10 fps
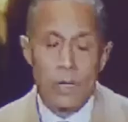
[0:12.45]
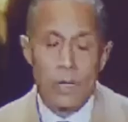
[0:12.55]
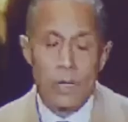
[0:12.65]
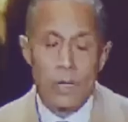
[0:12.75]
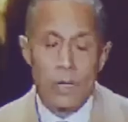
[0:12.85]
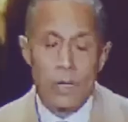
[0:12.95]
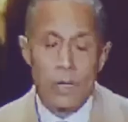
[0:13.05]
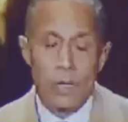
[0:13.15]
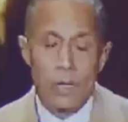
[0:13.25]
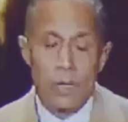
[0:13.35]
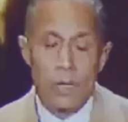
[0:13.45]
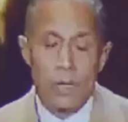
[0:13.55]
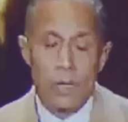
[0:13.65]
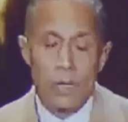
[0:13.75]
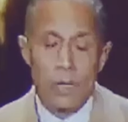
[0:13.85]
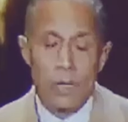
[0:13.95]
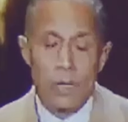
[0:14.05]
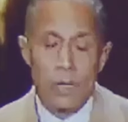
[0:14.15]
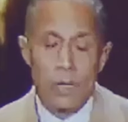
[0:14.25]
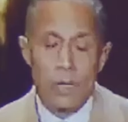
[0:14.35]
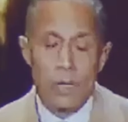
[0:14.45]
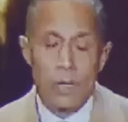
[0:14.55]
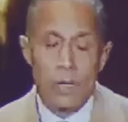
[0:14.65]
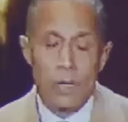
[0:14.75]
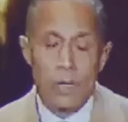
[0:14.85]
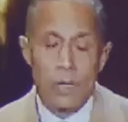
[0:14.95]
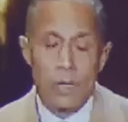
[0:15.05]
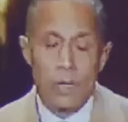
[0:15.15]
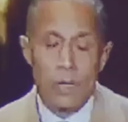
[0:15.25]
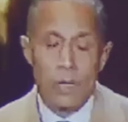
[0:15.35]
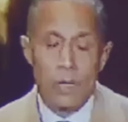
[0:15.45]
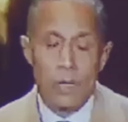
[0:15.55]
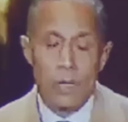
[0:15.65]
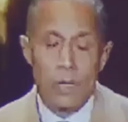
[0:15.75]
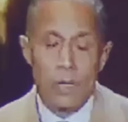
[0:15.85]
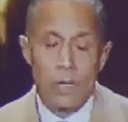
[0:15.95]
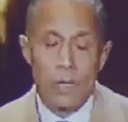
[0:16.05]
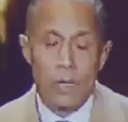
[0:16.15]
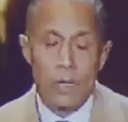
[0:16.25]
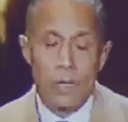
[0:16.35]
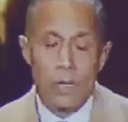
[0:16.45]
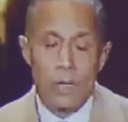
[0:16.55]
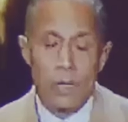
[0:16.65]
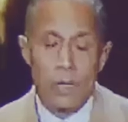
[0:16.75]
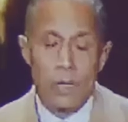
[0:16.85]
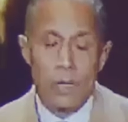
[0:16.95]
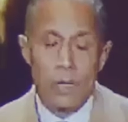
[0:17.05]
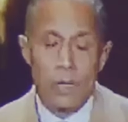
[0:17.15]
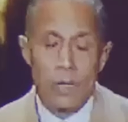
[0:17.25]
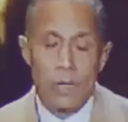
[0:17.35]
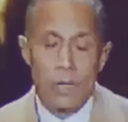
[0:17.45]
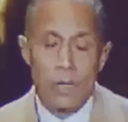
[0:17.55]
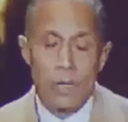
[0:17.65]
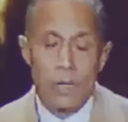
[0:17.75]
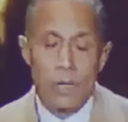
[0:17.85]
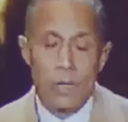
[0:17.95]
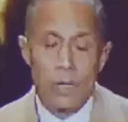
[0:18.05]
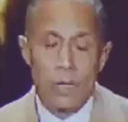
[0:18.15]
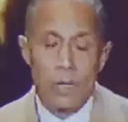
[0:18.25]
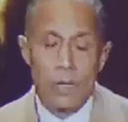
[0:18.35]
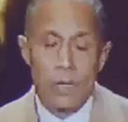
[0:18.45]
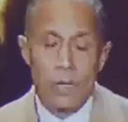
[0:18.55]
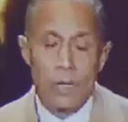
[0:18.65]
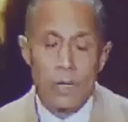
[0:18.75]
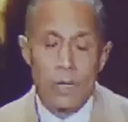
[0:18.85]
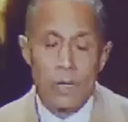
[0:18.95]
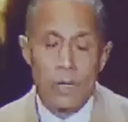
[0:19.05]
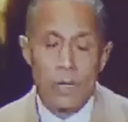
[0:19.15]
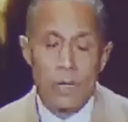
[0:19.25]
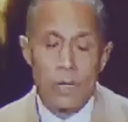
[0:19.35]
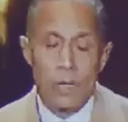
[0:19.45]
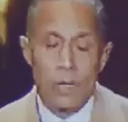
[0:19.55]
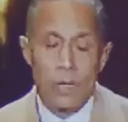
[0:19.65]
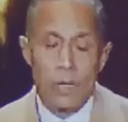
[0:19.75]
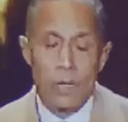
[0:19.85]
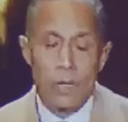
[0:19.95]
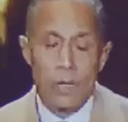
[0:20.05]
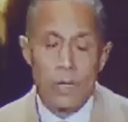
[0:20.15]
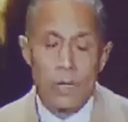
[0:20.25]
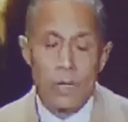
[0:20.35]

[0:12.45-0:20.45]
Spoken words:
[no speech]